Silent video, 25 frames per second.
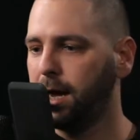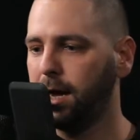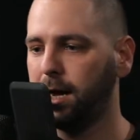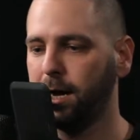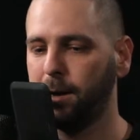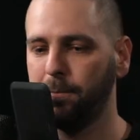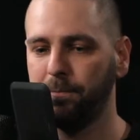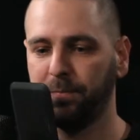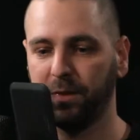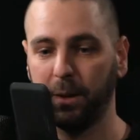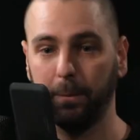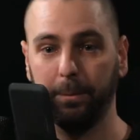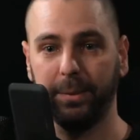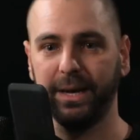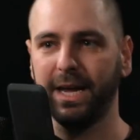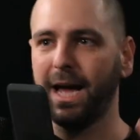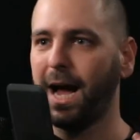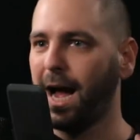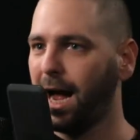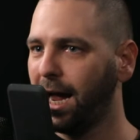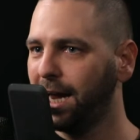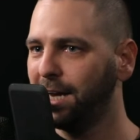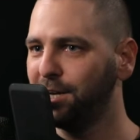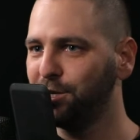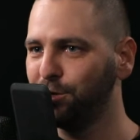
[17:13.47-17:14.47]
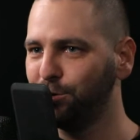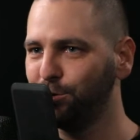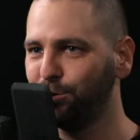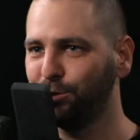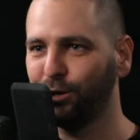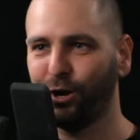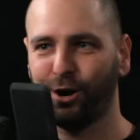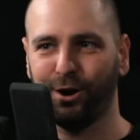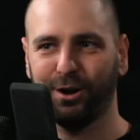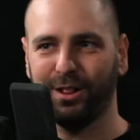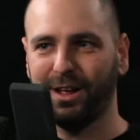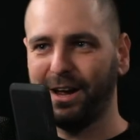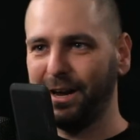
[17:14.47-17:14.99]
Um, behind you,
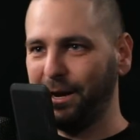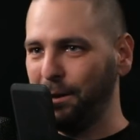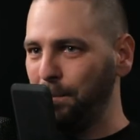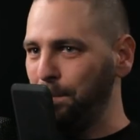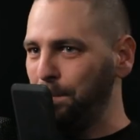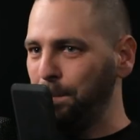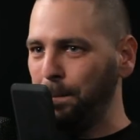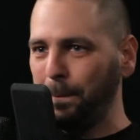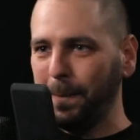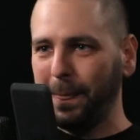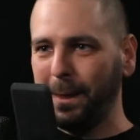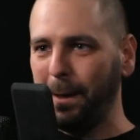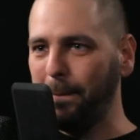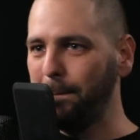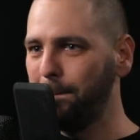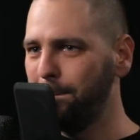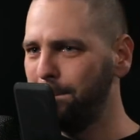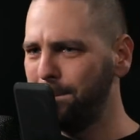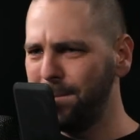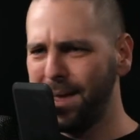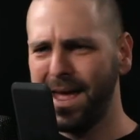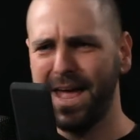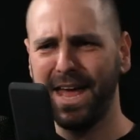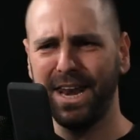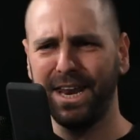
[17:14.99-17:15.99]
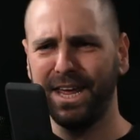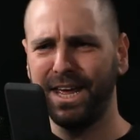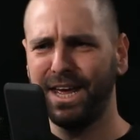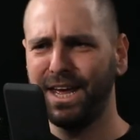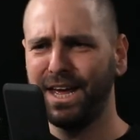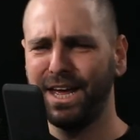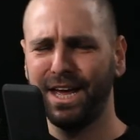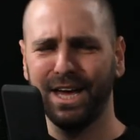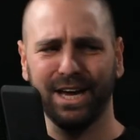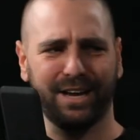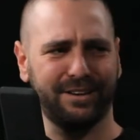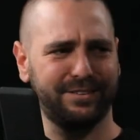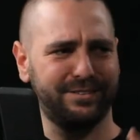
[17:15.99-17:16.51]
there are like
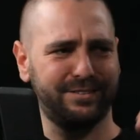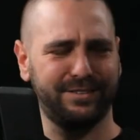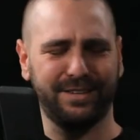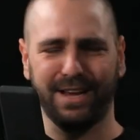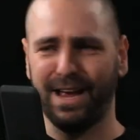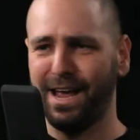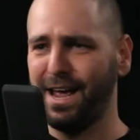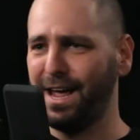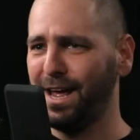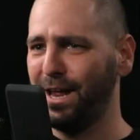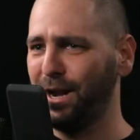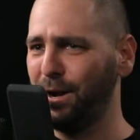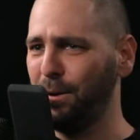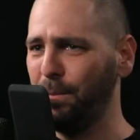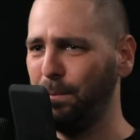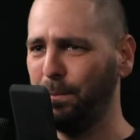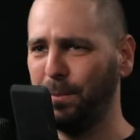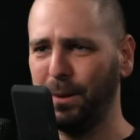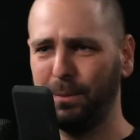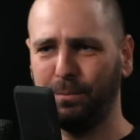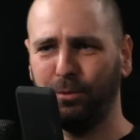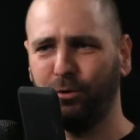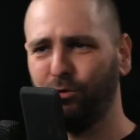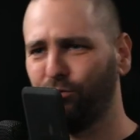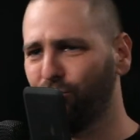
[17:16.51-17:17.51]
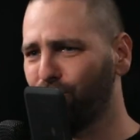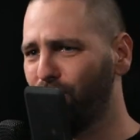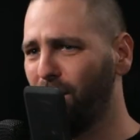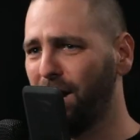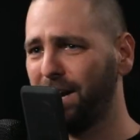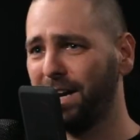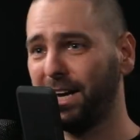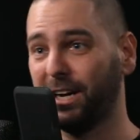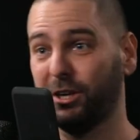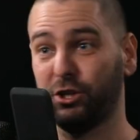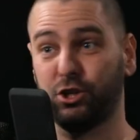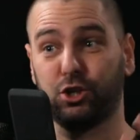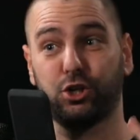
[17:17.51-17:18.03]
medics and people
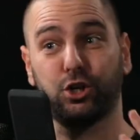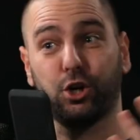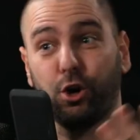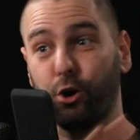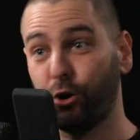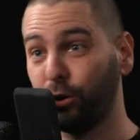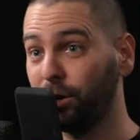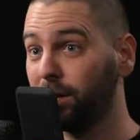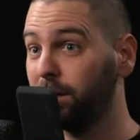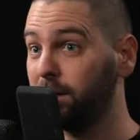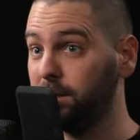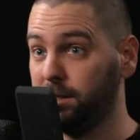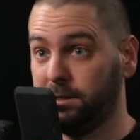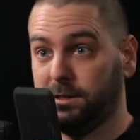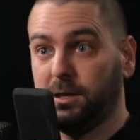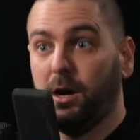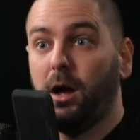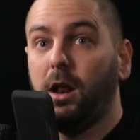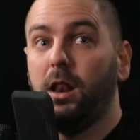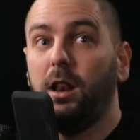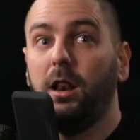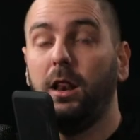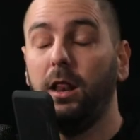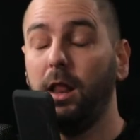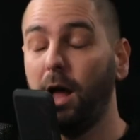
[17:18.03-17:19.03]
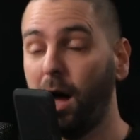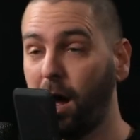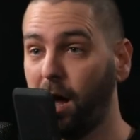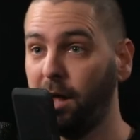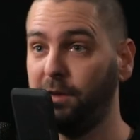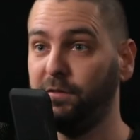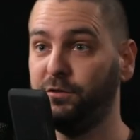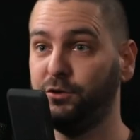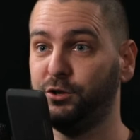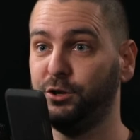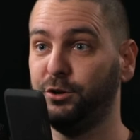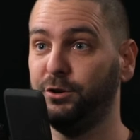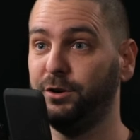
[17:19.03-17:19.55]
running, journalists, a lot
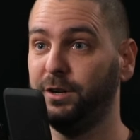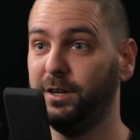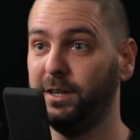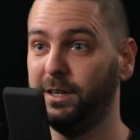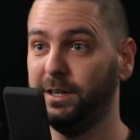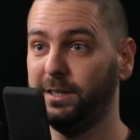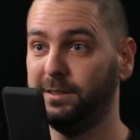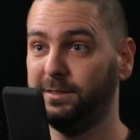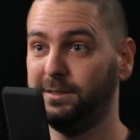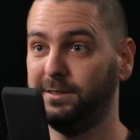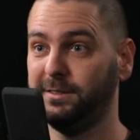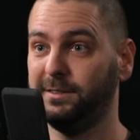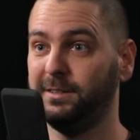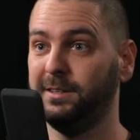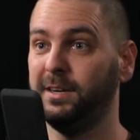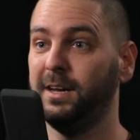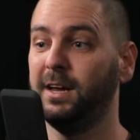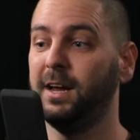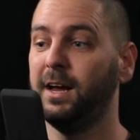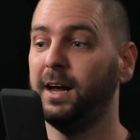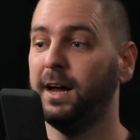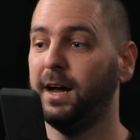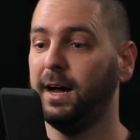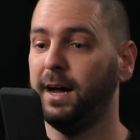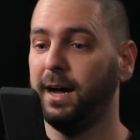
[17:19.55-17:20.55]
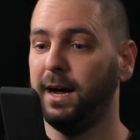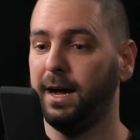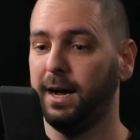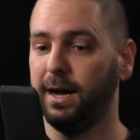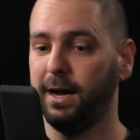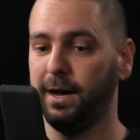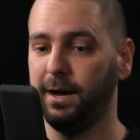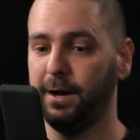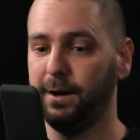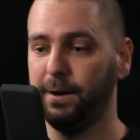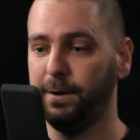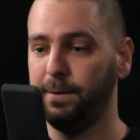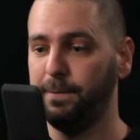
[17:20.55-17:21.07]
of journalists,
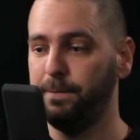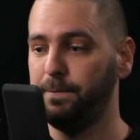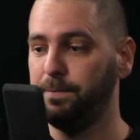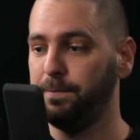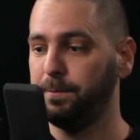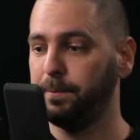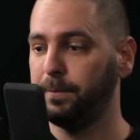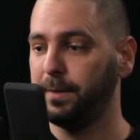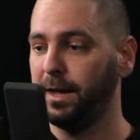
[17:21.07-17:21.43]
um,